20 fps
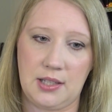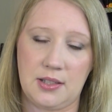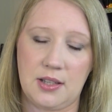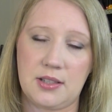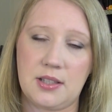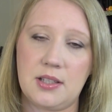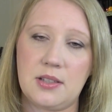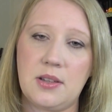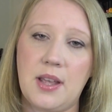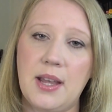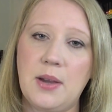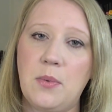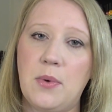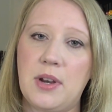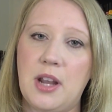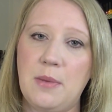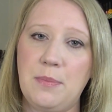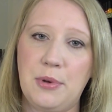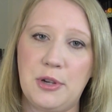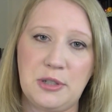This is like when
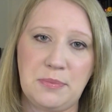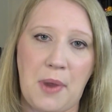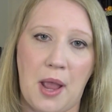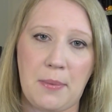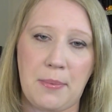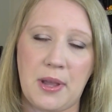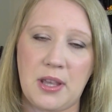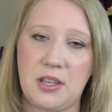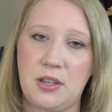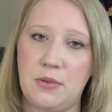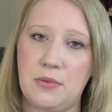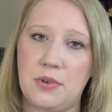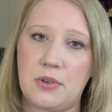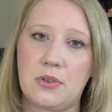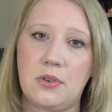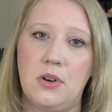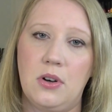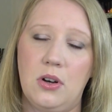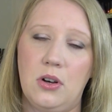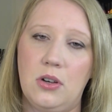I push back my
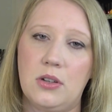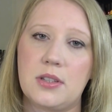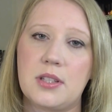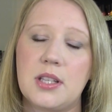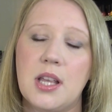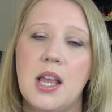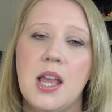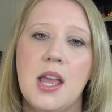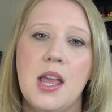cuticles